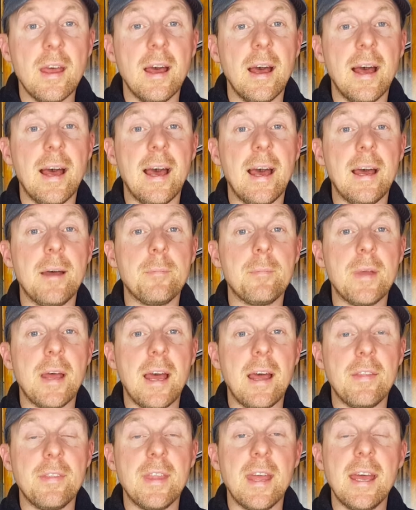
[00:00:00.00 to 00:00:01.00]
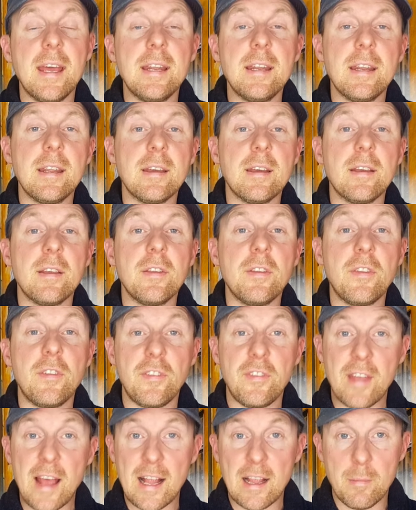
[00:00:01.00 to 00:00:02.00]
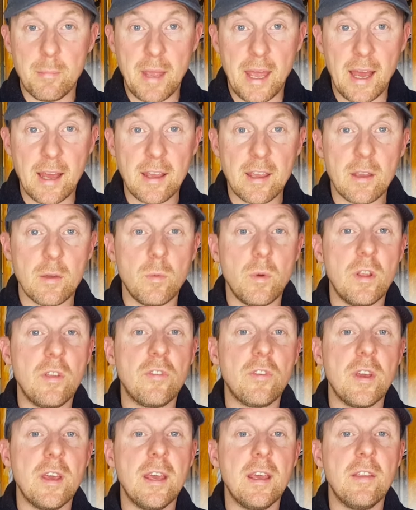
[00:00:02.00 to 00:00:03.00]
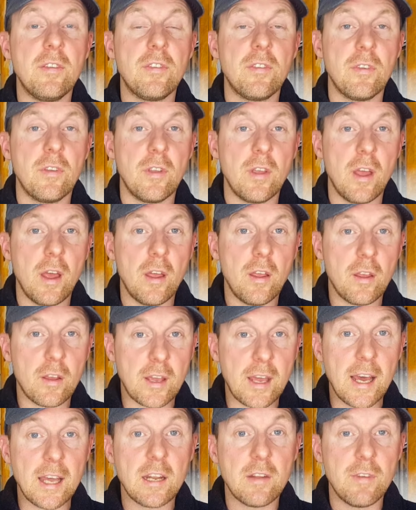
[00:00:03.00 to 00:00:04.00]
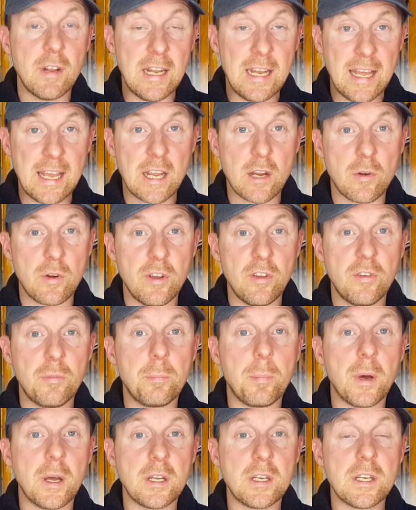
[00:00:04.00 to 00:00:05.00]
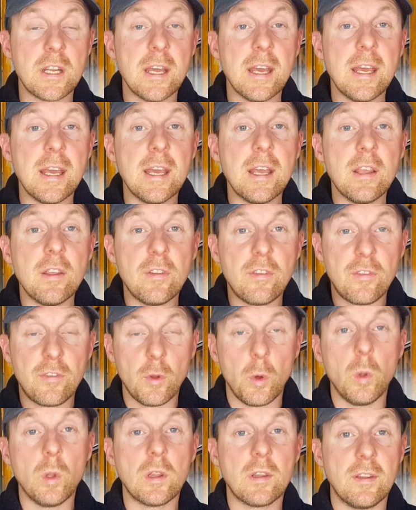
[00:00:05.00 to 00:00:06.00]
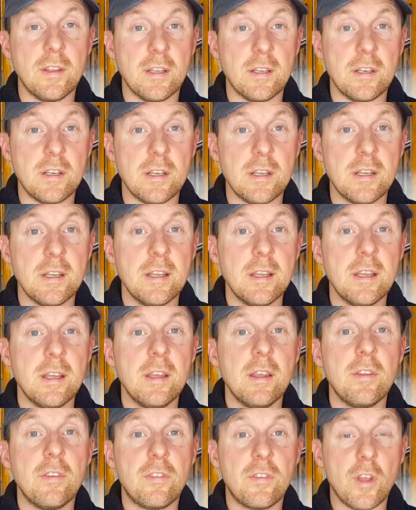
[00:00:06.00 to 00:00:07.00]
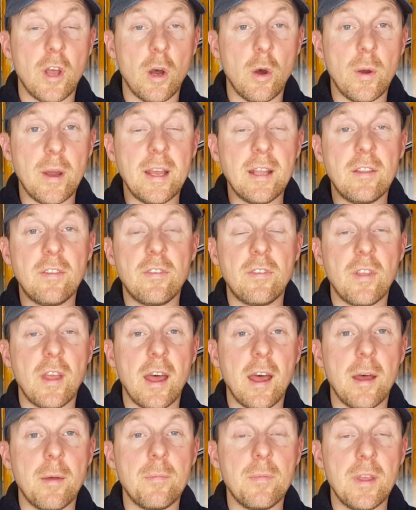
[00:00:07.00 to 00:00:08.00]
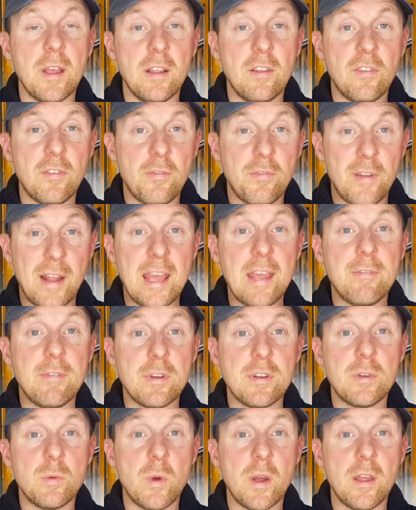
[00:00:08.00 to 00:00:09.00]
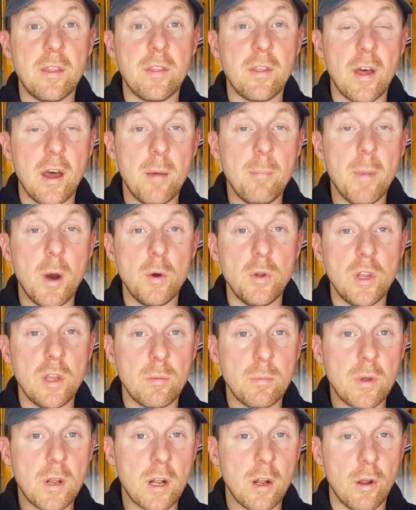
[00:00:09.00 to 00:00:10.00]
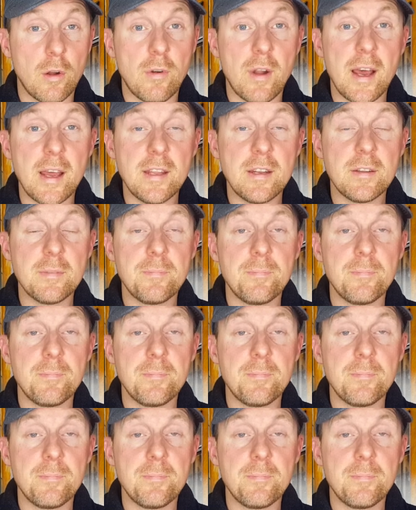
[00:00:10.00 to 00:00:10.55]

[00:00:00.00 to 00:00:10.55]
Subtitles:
and then salmiak, which is a kind of a licorice but salted. So it's flavored with ammonium chloride.